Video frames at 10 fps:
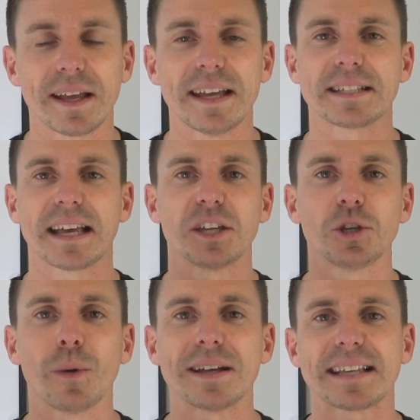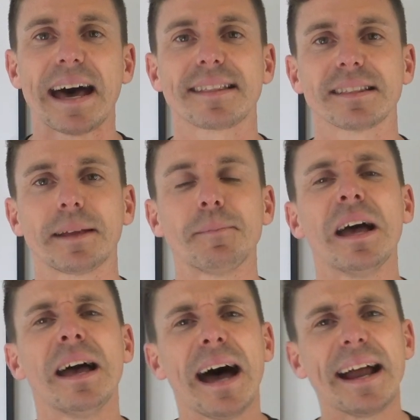He's a US athlete,
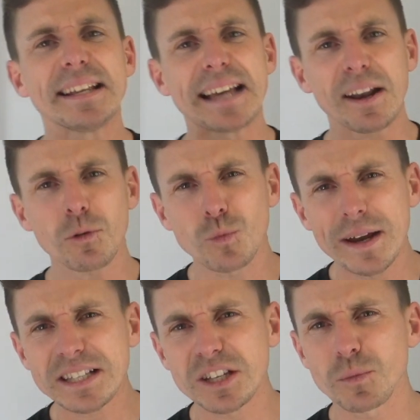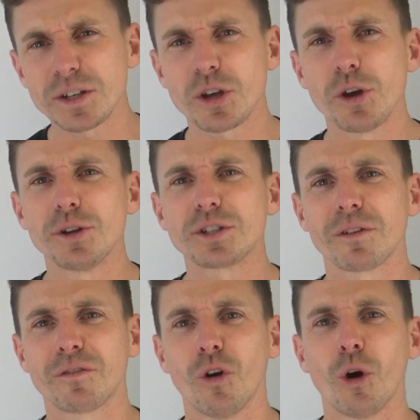and he's had a recent return to
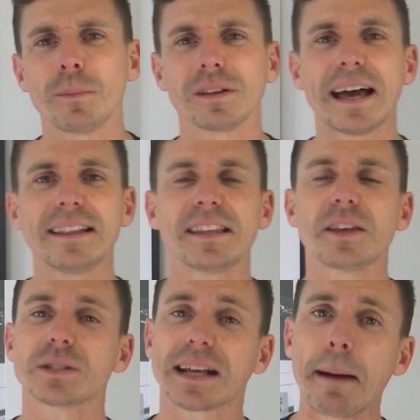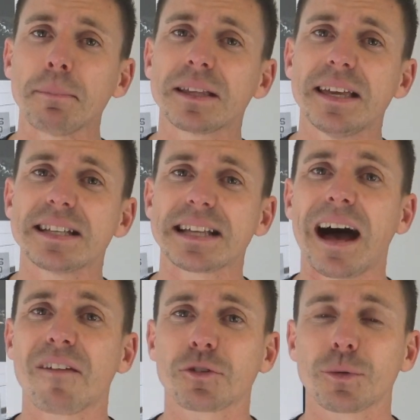form lately. There was a couple of years
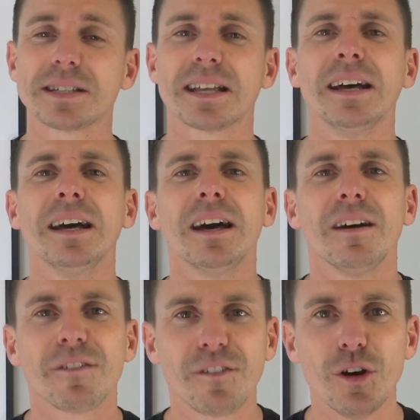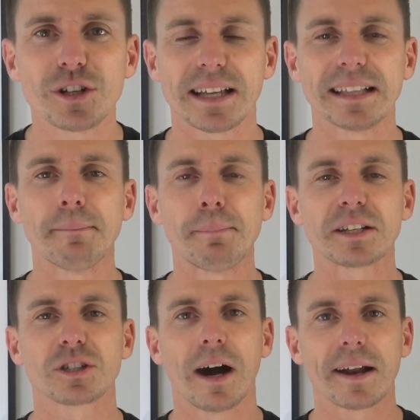after his first Olympic
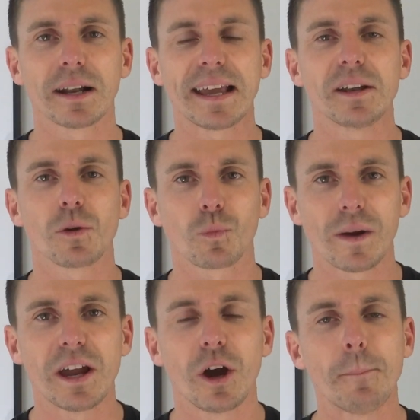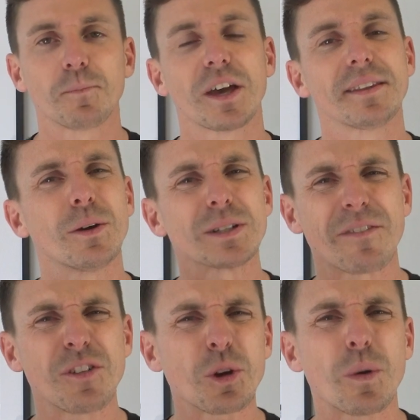title in Rio, that there was a
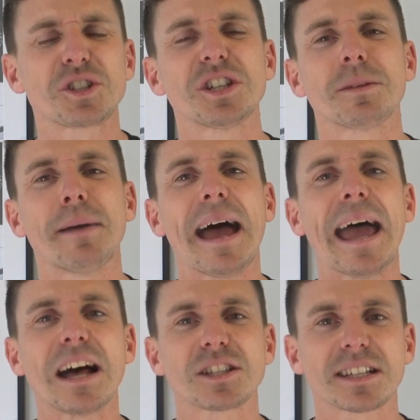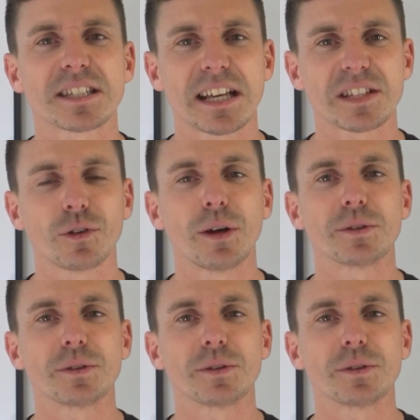few questions about how successful he